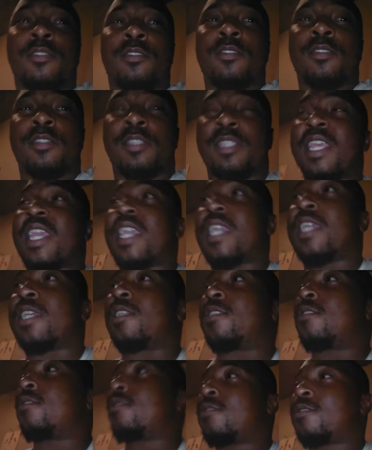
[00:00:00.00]

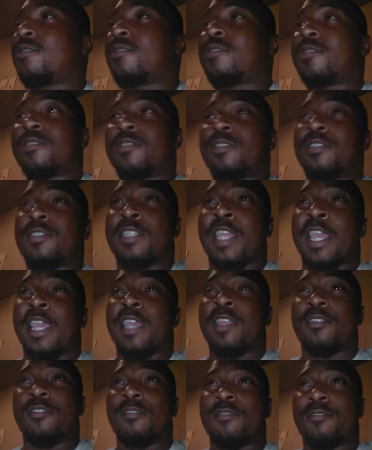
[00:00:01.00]
saying
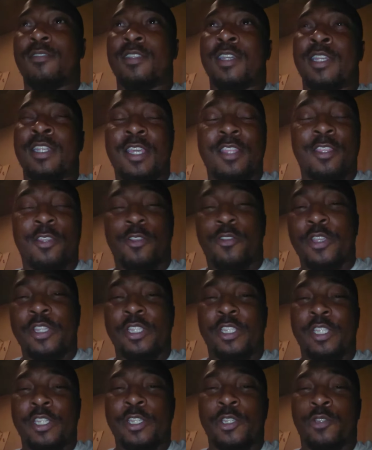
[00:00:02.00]
that another
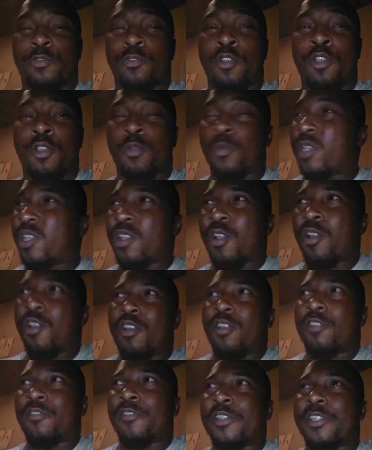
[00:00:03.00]
Christian is wrong when you're
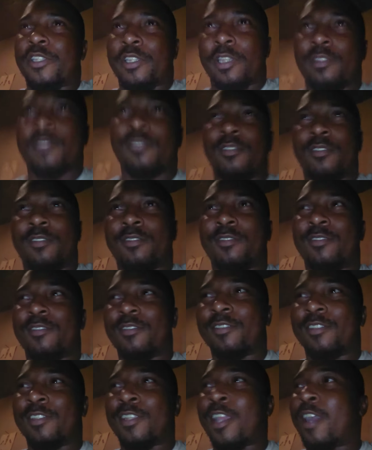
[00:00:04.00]
all Christian.
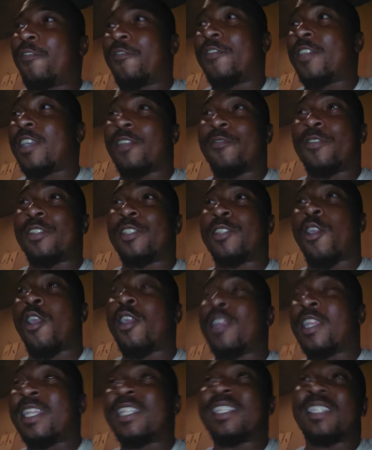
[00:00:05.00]
Y'all fucking
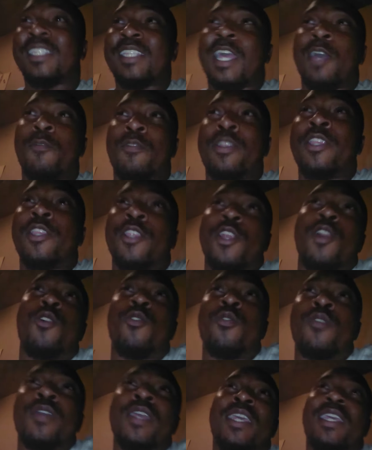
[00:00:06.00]
retarded. This is how we
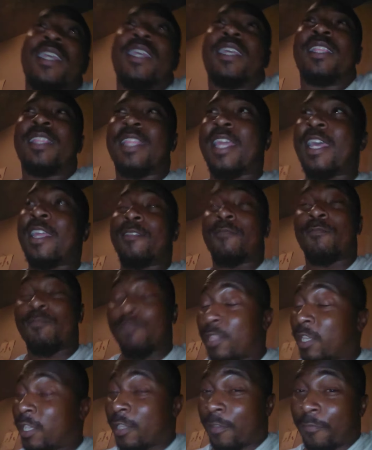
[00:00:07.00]
know that
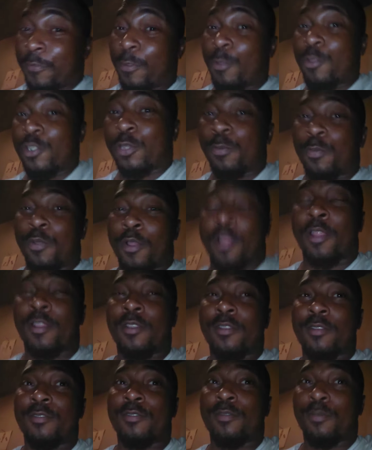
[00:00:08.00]
the confusion part
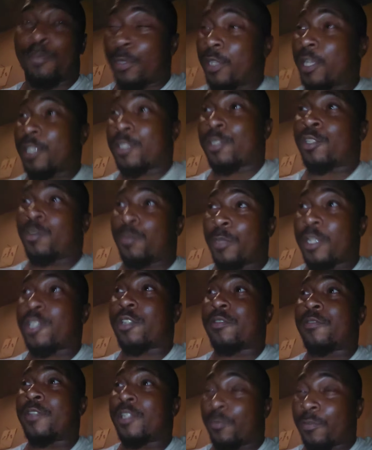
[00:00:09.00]
puzzles,
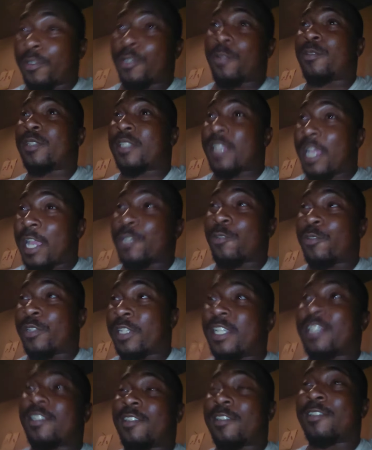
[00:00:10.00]
mysteries, riddles,
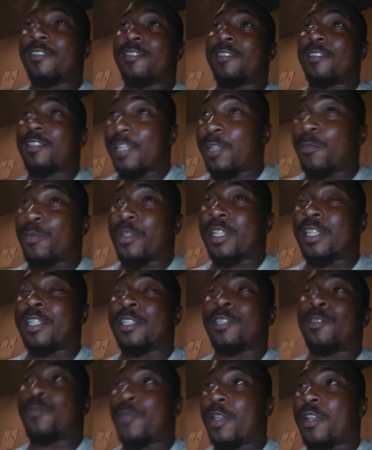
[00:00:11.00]
contradictions,
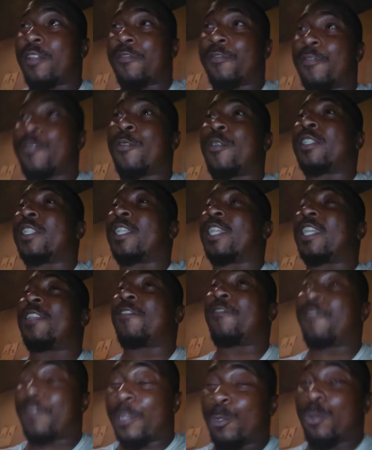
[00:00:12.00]
symbolism, metaphors, and
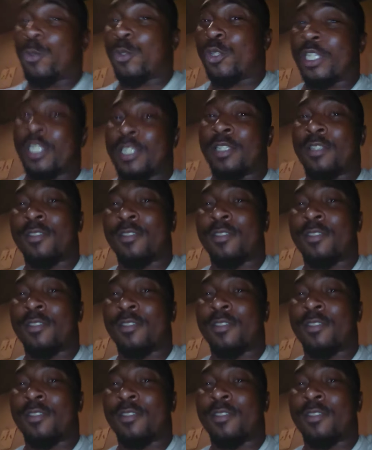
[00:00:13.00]
confusion.